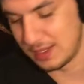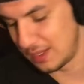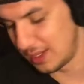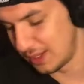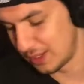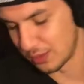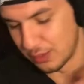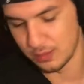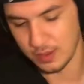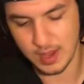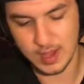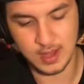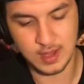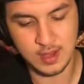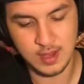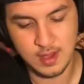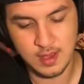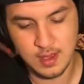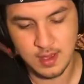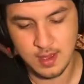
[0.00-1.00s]
either
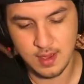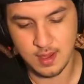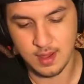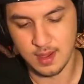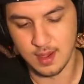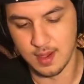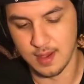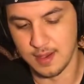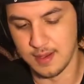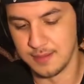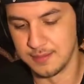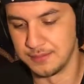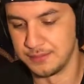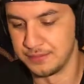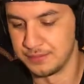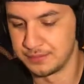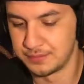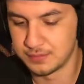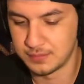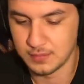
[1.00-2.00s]
way,
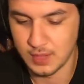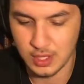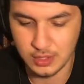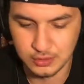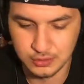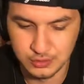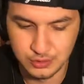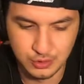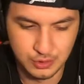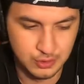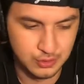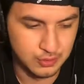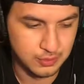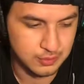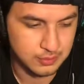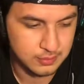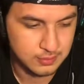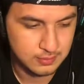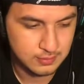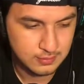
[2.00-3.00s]
Uncle Drew,
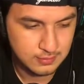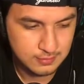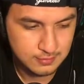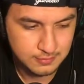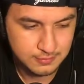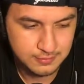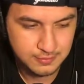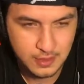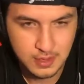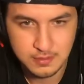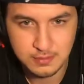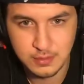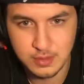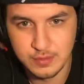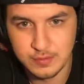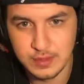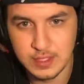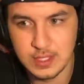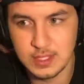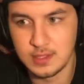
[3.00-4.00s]
fun
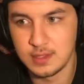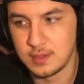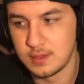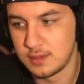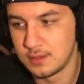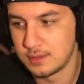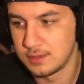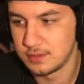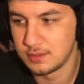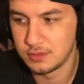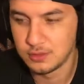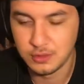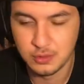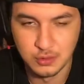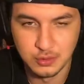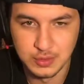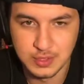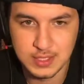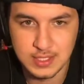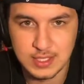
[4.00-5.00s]
movie,
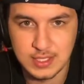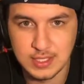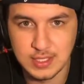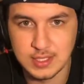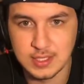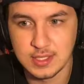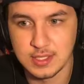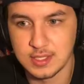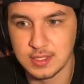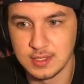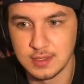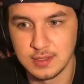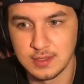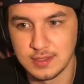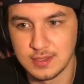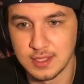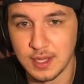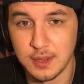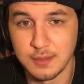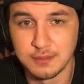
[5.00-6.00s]
cool scenes,
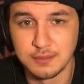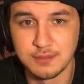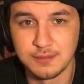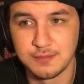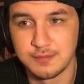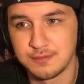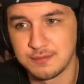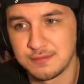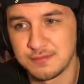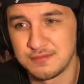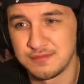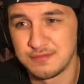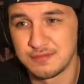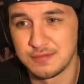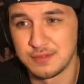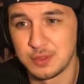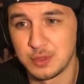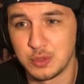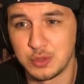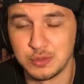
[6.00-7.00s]
some
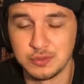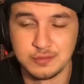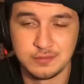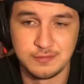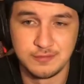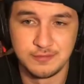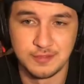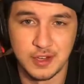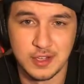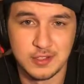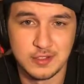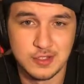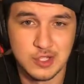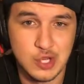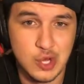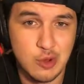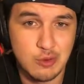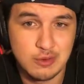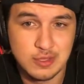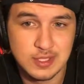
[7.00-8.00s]
cool fun
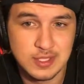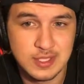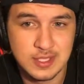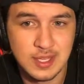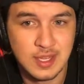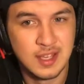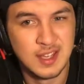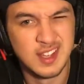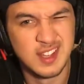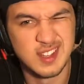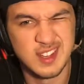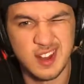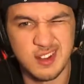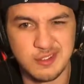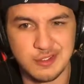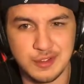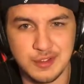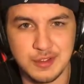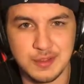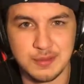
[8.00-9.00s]
jokes.
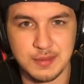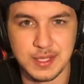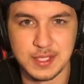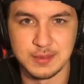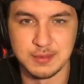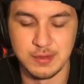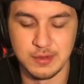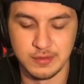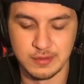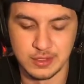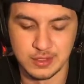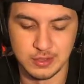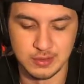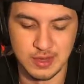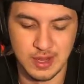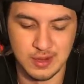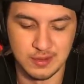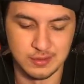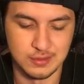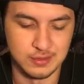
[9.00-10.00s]
Not really the best movie, so